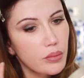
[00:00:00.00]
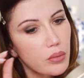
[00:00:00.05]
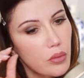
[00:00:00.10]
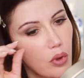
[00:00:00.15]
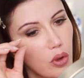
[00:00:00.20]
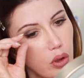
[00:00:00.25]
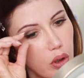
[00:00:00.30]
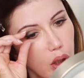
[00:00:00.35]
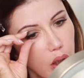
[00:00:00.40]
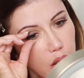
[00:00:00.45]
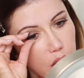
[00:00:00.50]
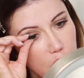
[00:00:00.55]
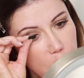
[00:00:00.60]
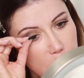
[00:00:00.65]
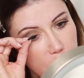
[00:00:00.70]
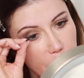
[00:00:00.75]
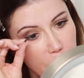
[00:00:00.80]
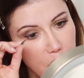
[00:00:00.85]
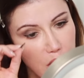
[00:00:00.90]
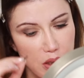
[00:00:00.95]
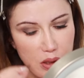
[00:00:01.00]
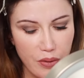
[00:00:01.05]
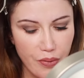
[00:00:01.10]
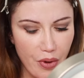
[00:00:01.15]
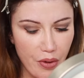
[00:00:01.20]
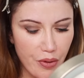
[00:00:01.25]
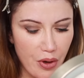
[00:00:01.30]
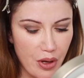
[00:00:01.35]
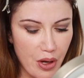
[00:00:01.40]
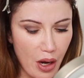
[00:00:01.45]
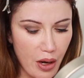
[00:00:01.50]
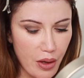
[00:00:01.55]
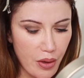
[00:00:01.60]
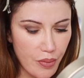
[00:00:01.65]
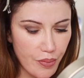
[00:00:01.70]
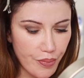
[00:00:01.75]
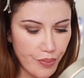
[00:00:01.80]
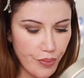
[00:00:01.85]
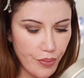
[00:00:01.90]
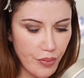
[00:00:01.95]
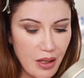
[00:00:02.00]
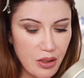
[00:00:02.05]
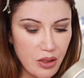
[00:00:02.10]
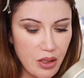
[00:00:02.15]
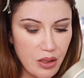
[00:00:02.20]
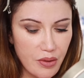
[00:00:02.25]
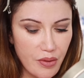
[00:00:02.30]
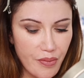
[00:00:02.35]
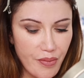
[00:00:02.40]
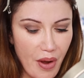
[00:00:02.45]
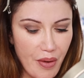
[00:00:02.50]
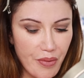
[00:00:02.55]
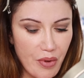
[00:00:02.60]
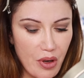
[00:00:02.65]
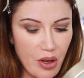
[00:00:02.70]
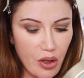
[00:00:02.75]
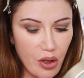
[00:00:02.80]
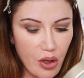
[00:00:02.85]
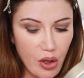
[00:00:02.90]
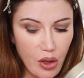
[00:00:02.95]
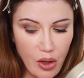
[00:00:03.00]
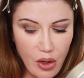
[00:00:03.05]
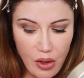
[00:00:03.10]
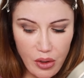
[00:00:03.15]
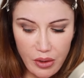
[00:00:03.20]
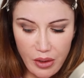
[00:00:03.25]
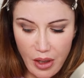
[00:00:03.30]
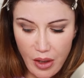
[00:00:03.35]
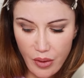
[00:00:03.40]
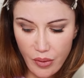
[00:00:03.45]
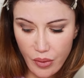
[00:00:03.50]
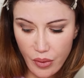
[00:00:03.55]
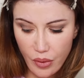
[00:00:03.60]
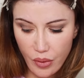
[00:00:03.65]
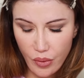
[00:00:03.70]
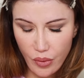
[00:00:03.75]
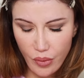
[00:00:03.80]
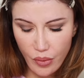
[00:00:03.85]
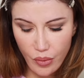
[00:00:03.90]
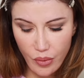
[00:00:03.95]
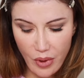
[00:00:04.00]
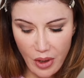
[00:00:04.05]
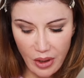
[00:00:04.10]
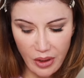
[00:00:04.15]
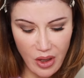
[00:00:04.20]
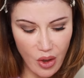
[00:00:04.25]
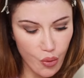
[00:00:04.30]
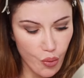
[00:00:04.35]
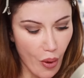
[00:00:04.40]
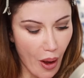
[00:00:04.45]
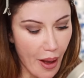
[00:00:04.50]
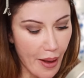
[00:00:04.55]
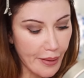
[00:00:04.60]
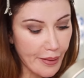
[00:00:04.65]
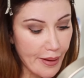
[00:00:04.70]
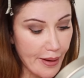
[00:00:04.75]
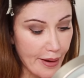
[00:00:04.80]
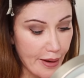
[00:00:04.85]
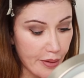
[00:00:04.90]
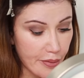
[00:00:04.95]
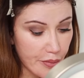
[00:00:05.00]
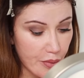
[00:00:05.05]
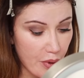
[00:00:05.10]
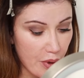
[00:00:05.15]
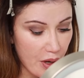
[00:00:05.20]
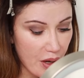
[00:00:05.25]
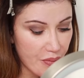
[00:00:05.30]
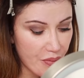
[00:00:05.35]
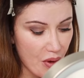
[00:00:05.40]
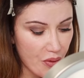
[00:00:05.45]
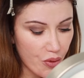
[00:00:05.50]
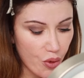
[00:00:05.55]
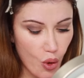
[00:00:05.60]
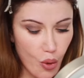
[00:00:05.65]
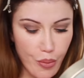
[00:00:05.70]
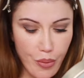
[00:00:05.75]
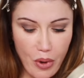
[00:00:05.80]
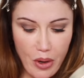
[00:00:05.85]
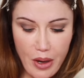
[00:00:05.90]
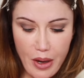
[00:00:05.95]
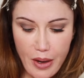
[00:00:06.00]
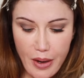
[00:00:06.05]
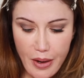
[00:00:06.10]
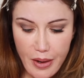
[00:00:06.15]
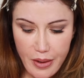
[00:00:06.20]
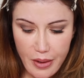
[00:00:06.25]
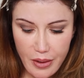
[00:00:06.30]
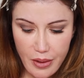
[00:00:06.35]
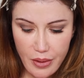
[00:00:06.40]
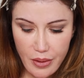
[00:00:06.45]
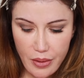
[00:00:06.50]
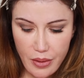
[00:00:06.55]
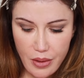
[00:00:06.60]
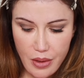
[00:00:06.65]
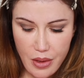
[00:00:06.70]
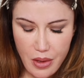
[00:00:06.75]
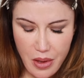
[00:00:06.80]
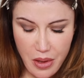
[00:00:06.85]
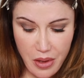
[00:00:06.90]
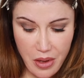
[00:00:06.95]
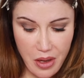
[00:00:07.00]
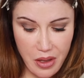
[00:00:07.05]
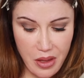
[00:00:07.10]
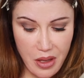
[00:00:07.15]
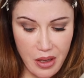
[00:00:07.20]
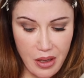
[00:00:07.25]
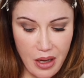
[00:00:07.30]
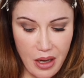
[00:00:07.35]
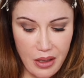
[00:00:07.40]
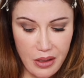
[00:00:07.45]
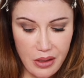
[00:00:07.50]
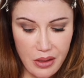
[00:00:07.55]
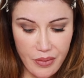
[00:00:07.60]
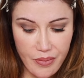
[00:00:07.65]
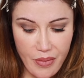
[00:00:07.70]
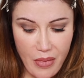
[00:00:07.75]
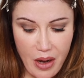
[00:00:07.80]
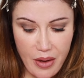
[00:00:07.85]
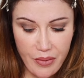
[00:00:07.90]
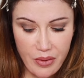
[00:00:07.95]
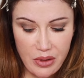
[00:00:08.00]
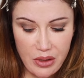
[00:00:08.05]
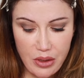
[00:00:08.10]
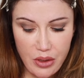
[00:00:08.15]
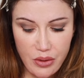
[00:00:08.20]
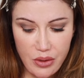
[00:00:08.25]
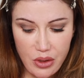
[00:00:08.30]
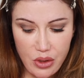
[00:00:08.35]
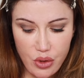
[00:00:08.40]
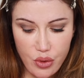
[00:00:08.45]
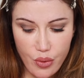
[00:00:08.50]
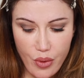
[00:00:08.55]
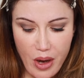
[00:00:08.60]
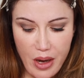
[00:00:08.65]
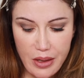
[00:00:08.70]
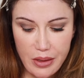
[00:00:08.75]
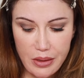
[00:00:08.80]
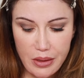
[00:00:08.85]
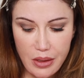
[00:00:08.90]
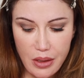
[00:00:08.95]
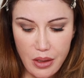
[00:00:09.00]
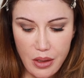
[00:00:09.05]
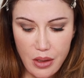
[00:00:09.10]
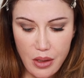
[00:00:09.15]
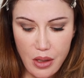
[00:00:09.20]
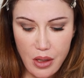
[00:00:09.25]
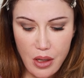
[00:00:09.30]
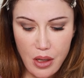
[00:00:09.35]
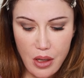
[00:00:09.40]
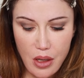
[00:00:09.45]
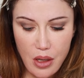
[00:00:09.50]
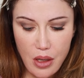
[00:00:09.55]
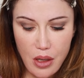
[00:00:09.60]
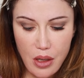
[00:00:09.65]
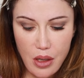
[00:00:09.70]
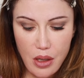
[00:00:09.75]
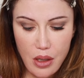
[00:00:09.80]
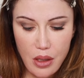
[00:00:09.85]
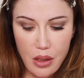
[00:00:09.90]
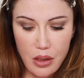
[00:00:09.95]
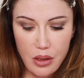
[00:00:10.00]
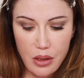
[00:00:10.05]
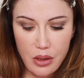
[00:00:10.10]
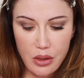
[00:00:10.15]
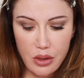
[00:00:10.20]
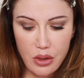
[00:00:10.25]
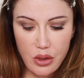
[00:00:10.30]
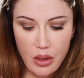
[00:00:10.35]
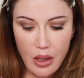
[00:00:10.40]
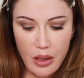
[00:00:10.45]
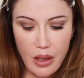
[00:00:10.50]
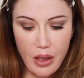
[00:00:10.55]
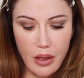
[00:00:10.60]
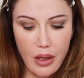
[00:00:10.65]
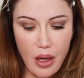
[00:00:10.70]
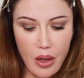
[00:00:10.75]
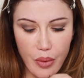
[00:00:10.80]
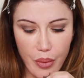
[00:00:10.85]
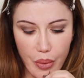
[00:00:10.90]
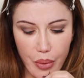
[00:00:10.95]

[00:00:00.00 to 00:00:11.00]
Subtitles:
Okay, this one needs to be redone. Just remember to curl it really well inward before you put it on. I think mine was too straight. Let's try that again.